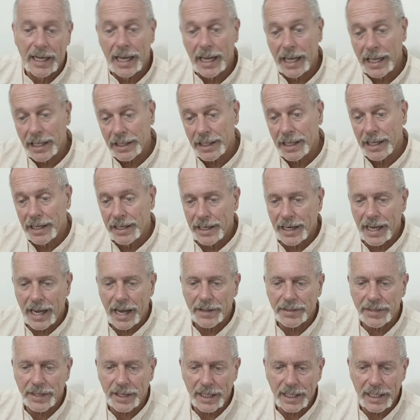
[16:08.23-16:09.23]
an
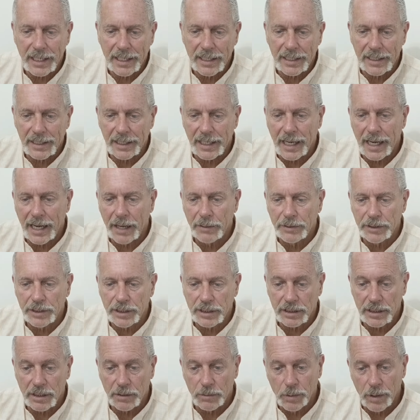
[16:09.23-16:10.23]
Athlean guy,
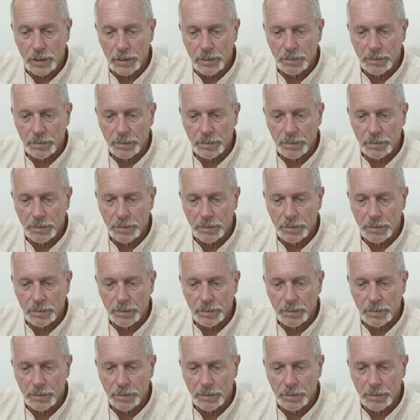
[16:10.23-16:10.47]
which is a